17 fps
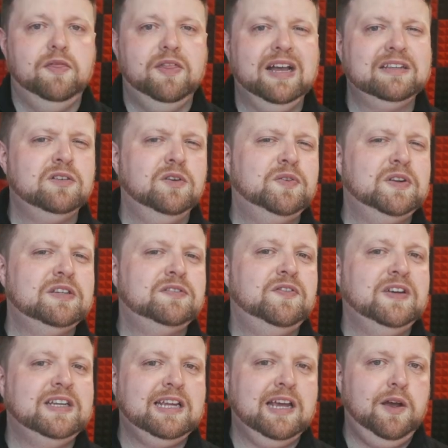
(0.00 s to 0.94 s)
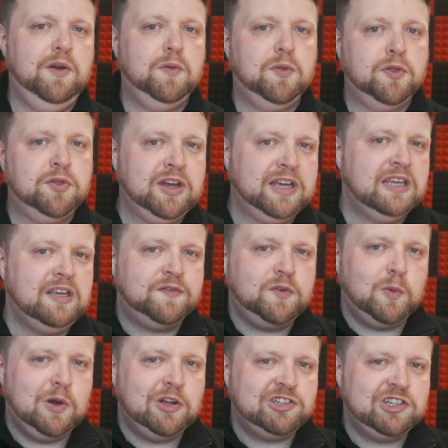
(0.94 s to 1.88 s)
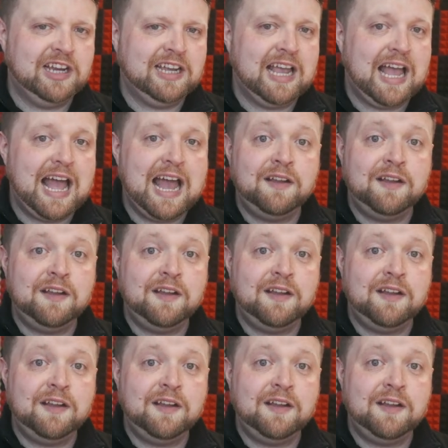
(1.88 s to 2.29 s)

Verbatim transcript: That's all for this video. Thank you for watching